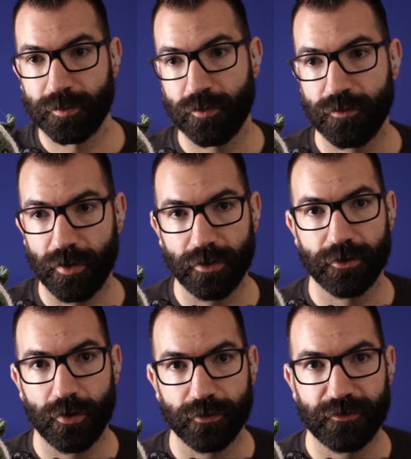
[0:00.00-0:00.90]
remove all
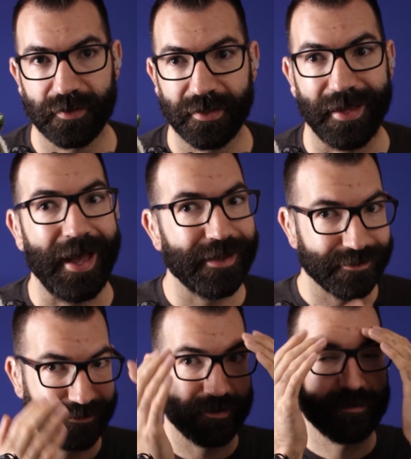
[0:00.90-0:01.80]
of those things at
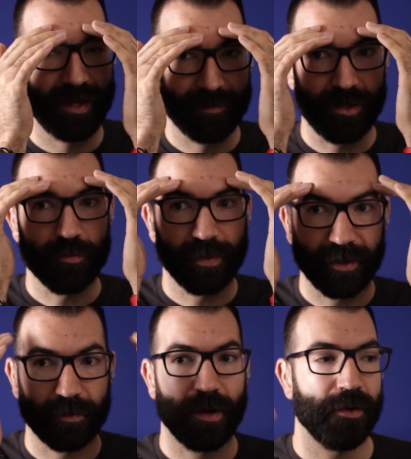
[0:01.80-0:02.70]
the same time that you
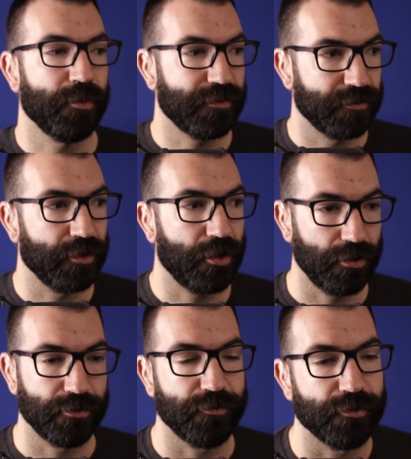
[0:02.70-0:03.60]
play around with the
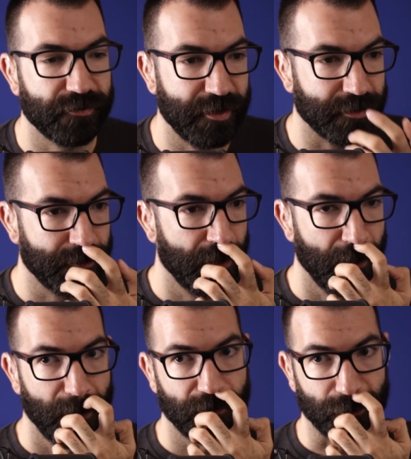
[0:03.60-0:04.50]
color of your skin.
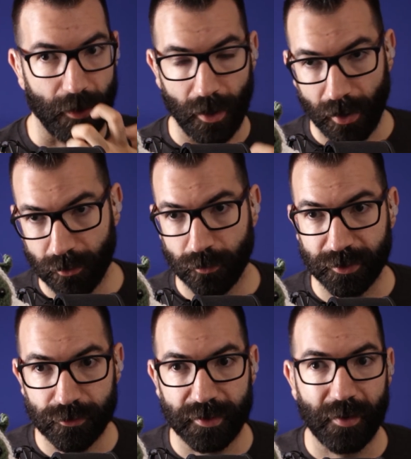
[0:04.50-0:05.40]
So how do
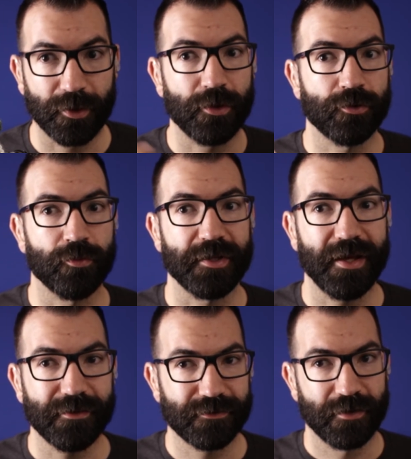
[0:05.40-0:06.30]
we do that? We go in
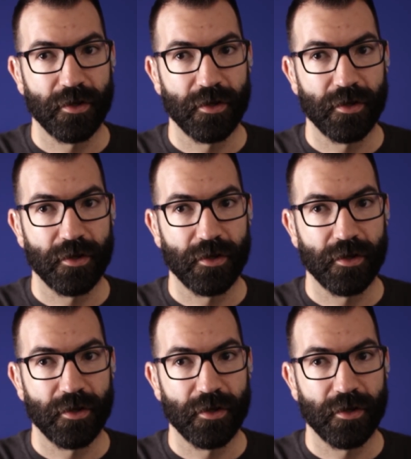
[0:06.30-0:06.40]
OBS,